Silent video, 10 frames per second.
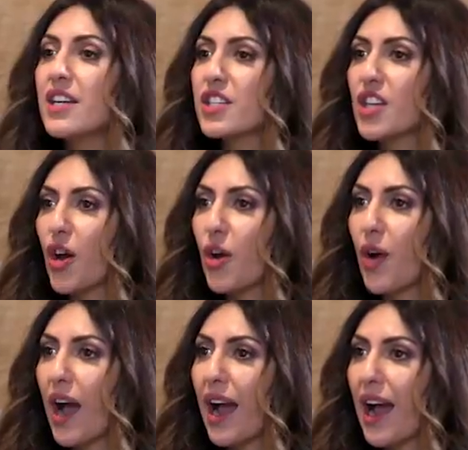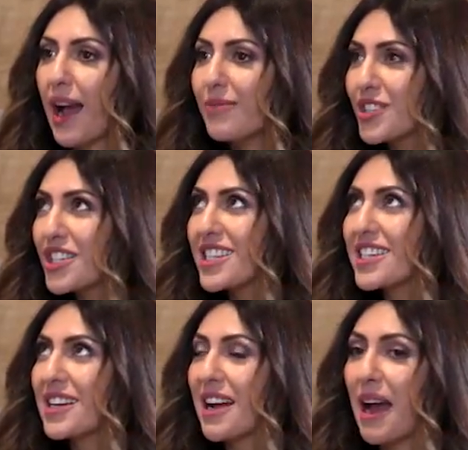So
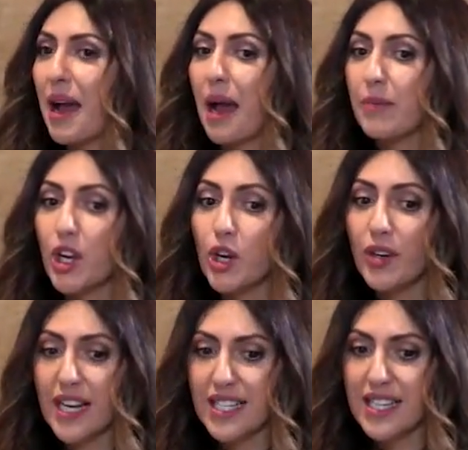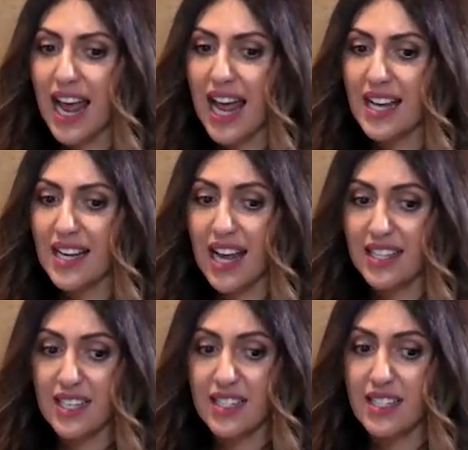I'm curious,
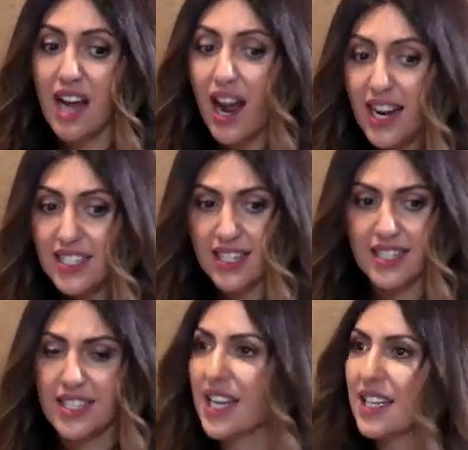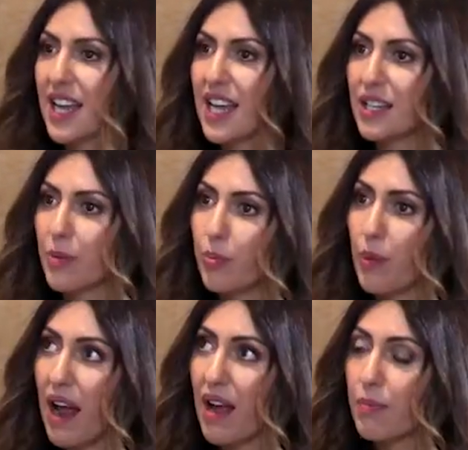as a scientist, as
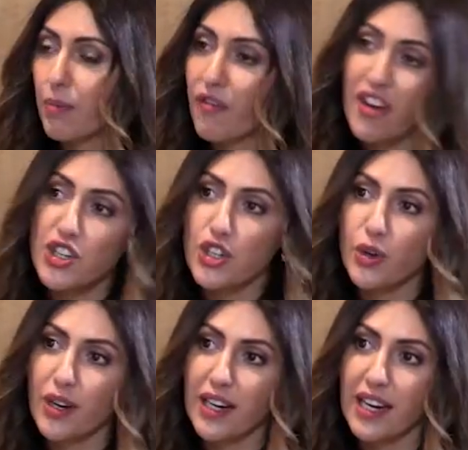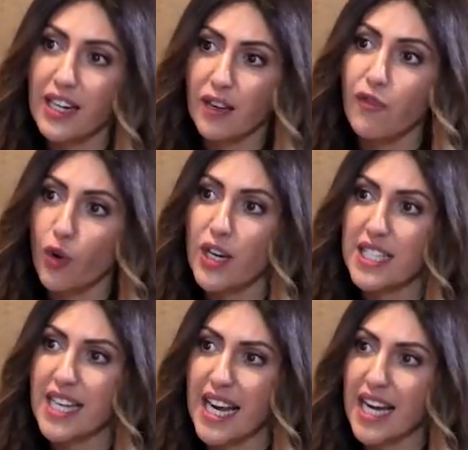a professional and a leading
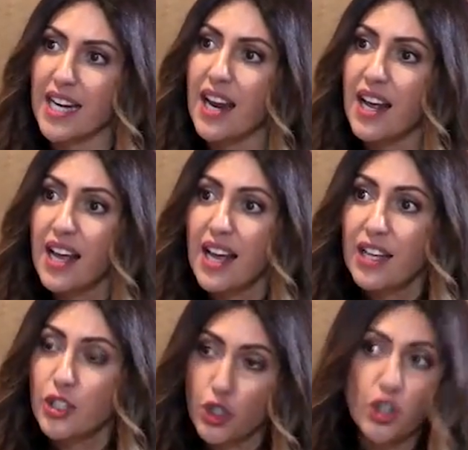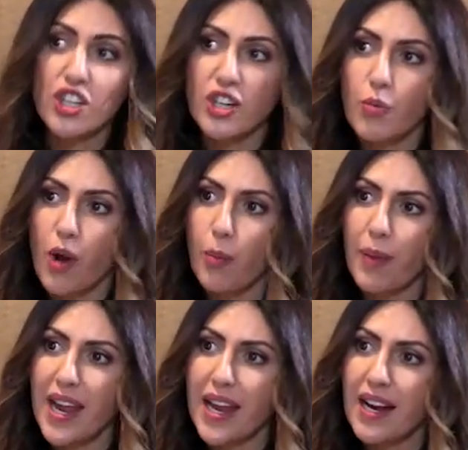voice in nutrition and
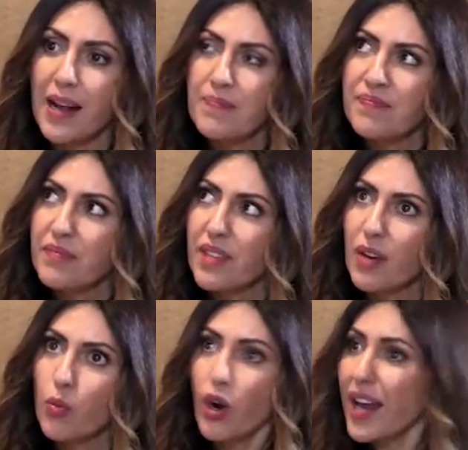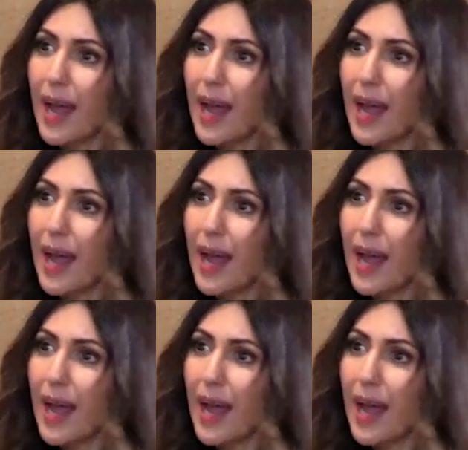well-being, what